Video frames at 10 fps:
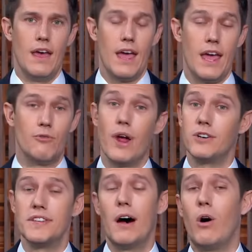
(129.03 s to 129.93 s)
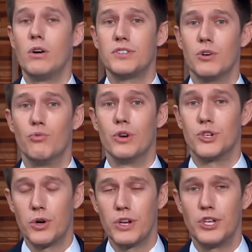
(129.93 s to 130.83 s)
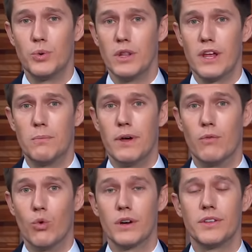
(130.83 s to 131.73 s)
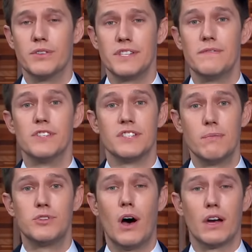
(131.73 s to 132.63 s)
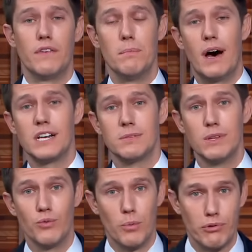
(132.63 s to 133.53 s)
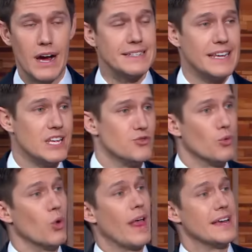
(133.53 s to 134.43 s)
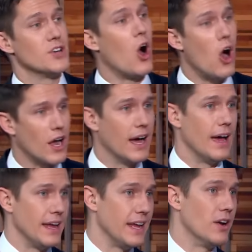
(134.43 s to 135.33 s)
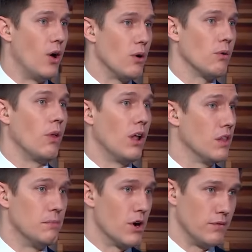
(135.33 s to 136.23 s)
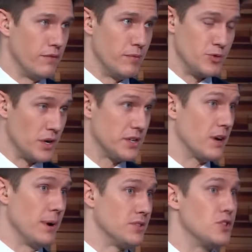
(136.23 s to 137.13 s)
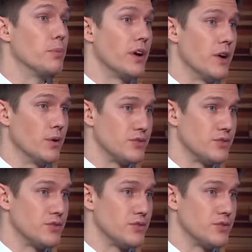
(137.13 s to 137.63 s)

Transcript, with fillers: And Renner's now also returning to a little bit of work. There's even some talk of him possibly reprising his role as Hawkeye in all the Marvel films. You want to talk about superhero